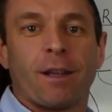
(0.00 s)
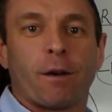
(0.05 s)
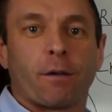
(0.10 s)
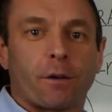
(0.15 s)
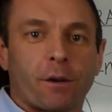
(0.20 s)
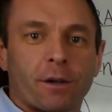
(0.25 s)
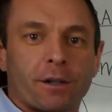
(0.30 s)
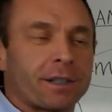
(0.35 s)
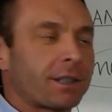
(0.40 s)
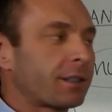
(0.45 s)

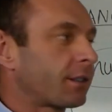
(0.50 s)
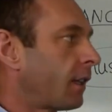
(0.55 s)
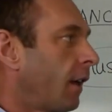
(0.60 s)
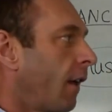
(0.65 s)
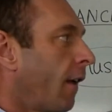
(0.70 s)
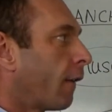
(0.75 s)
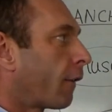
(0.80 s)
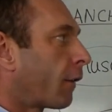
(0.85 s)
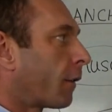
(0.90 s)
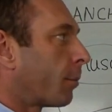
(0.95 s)
for this,
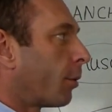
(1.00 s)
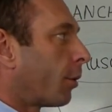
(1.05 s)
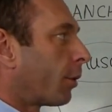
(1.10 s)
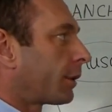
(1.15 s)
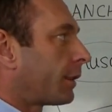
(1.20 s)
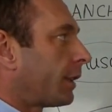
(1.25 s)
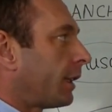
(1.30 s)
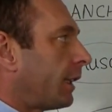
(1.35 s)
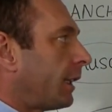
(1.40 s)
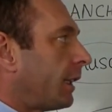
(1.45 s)
for
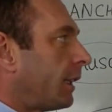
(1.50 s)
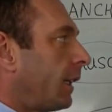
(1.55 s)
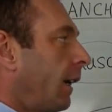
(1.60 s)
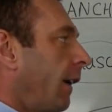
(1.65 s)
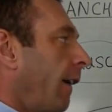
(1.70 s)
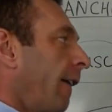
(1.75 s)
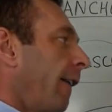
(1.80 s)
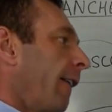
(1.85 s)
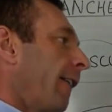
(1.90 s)
both the